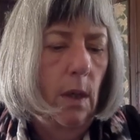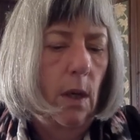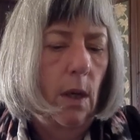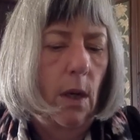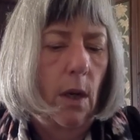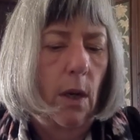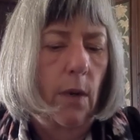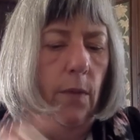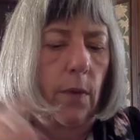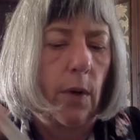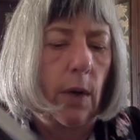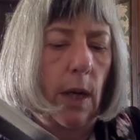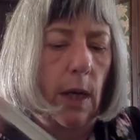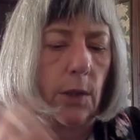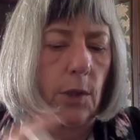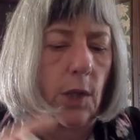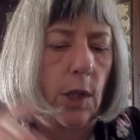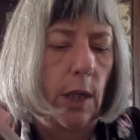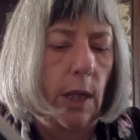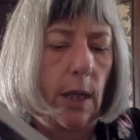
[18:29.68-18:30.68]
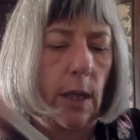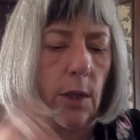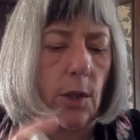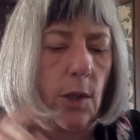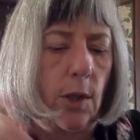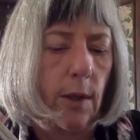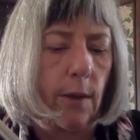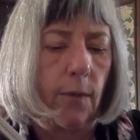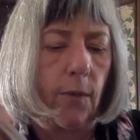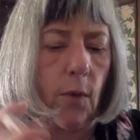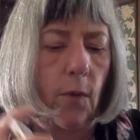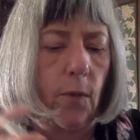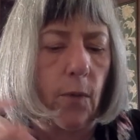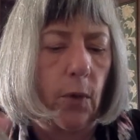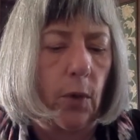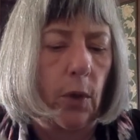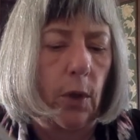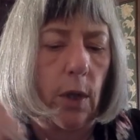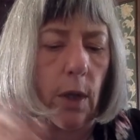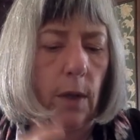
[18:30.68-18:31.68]
Overarching energies for
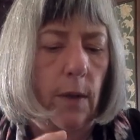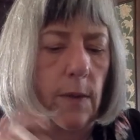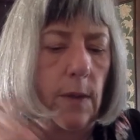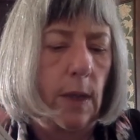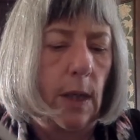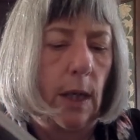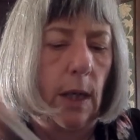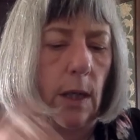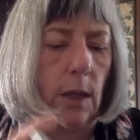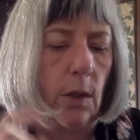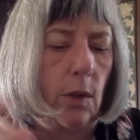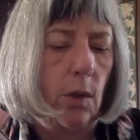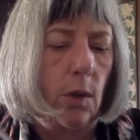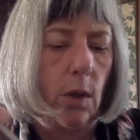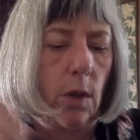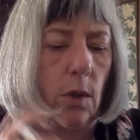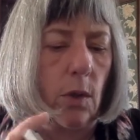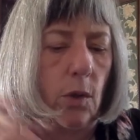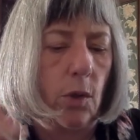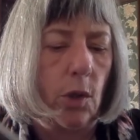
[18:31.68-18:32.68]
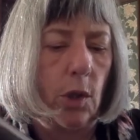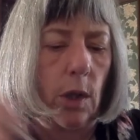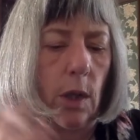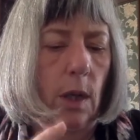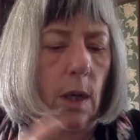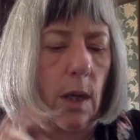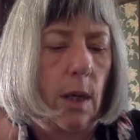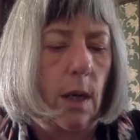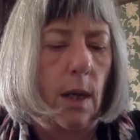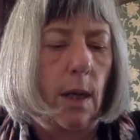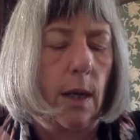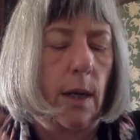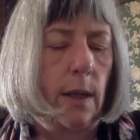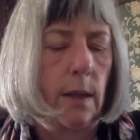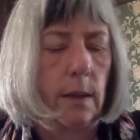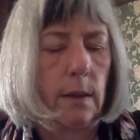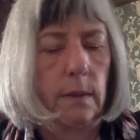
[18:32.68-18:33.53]
Virgos in July.